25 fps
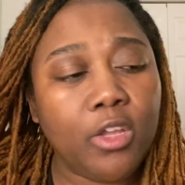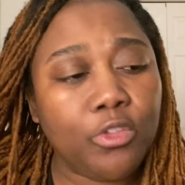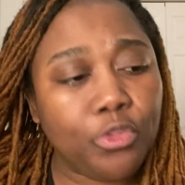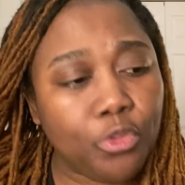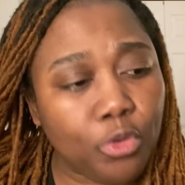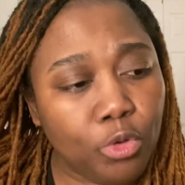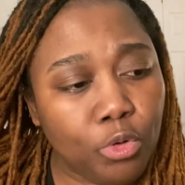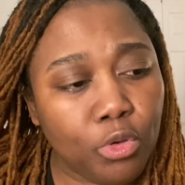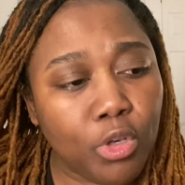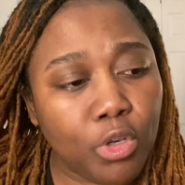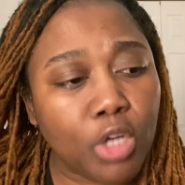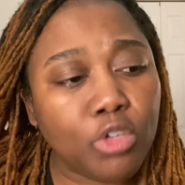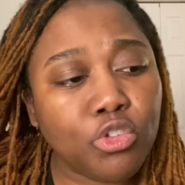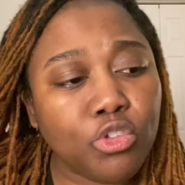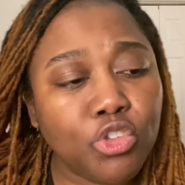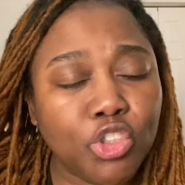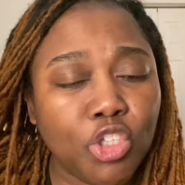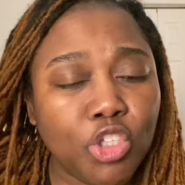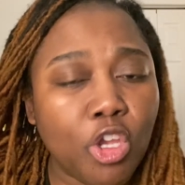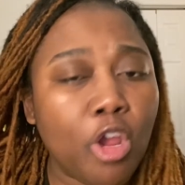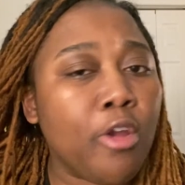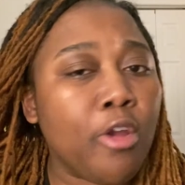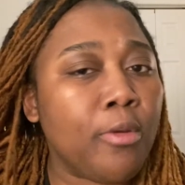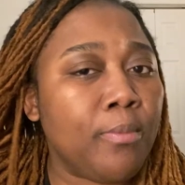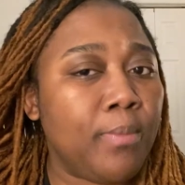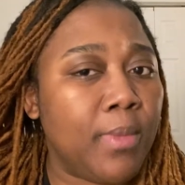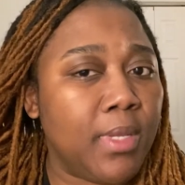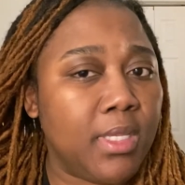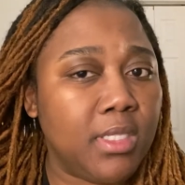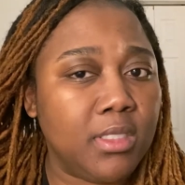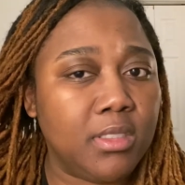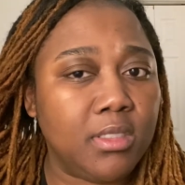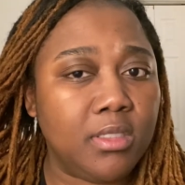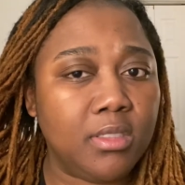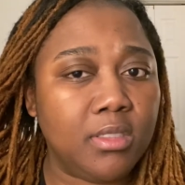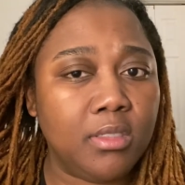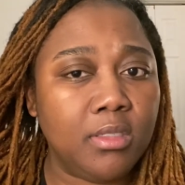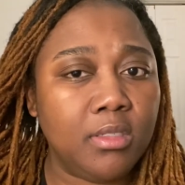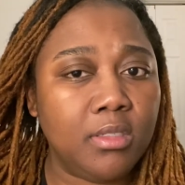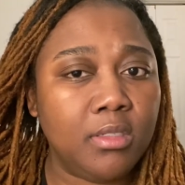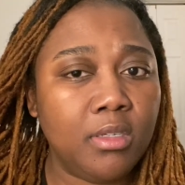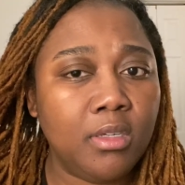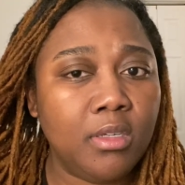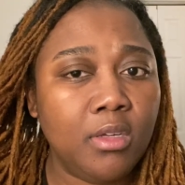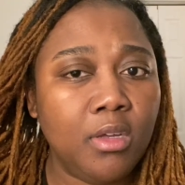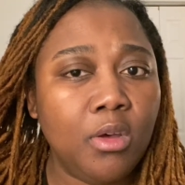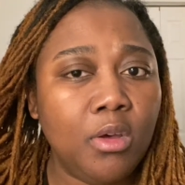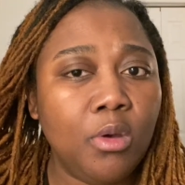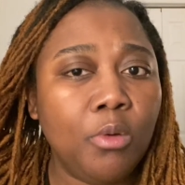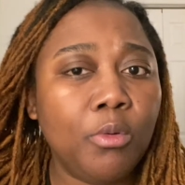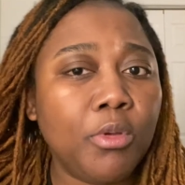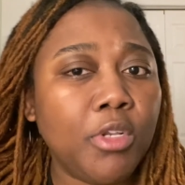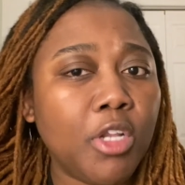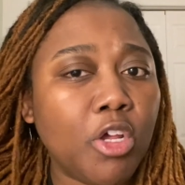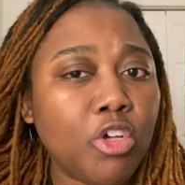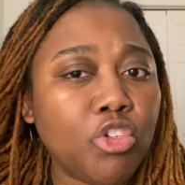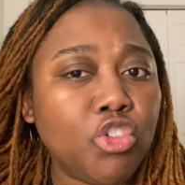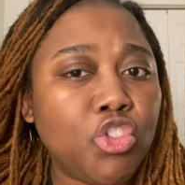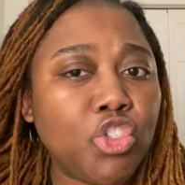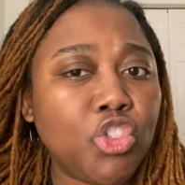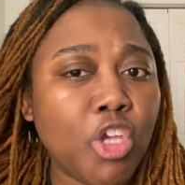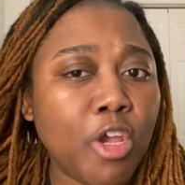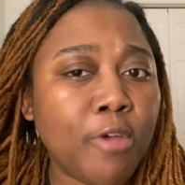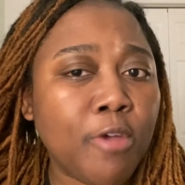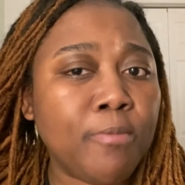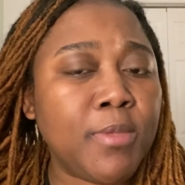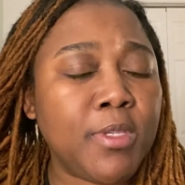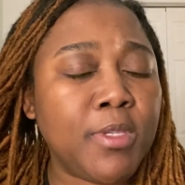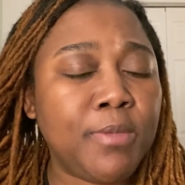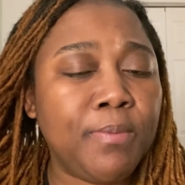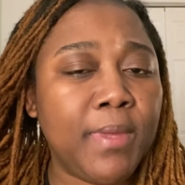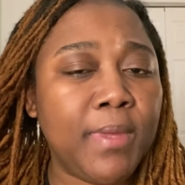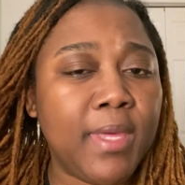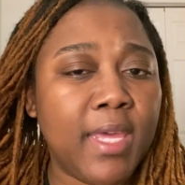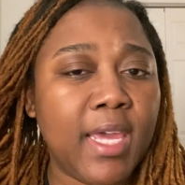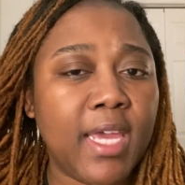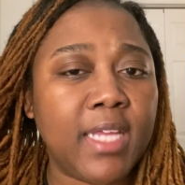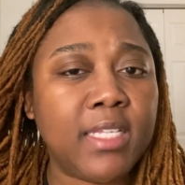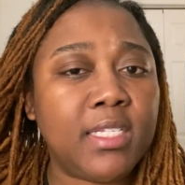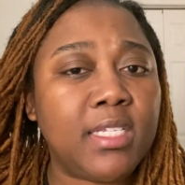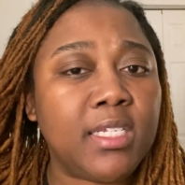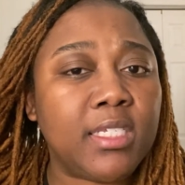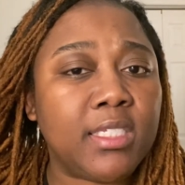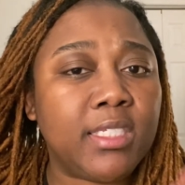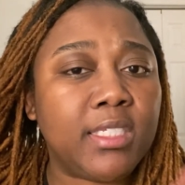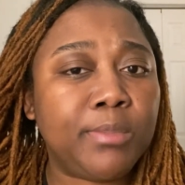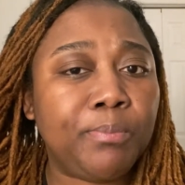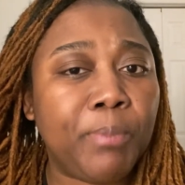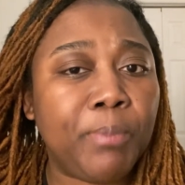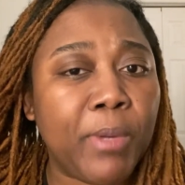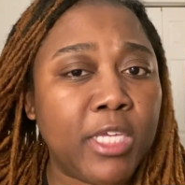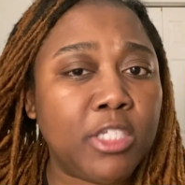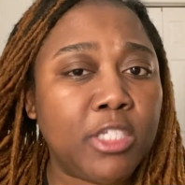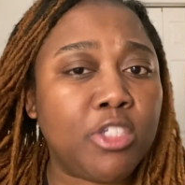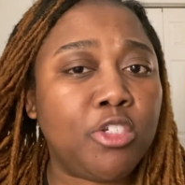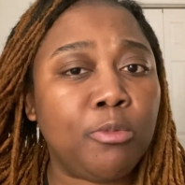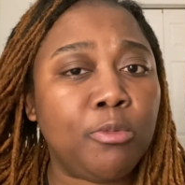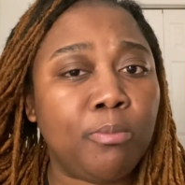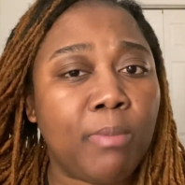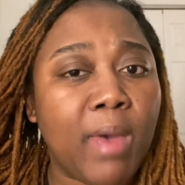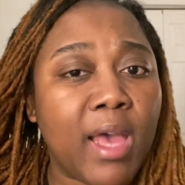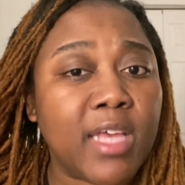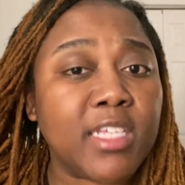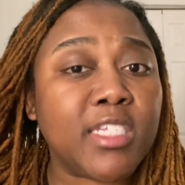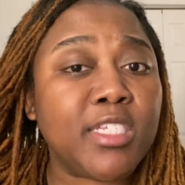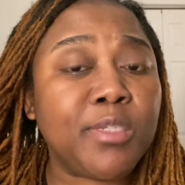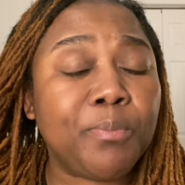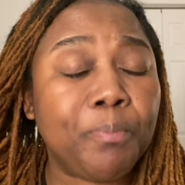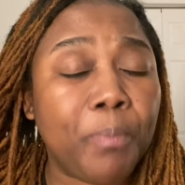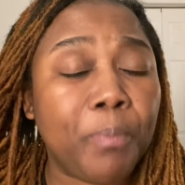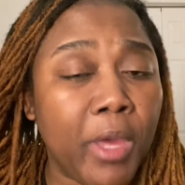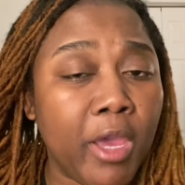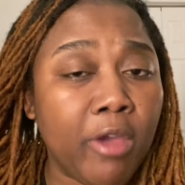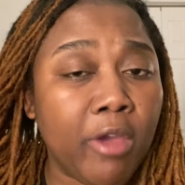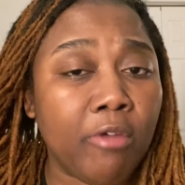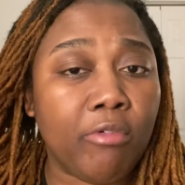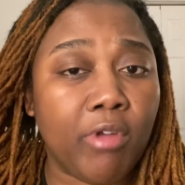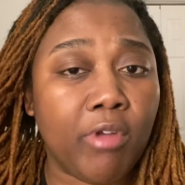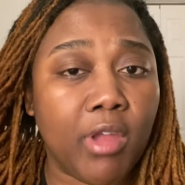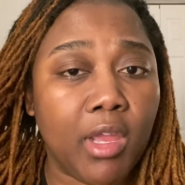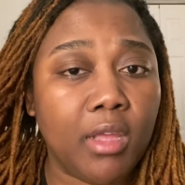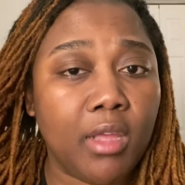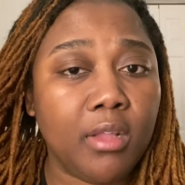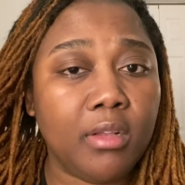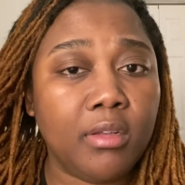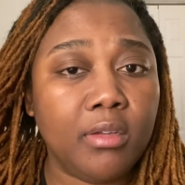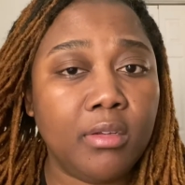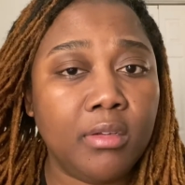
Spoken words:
through those sermons, when those sermons begin to speak to my spirit,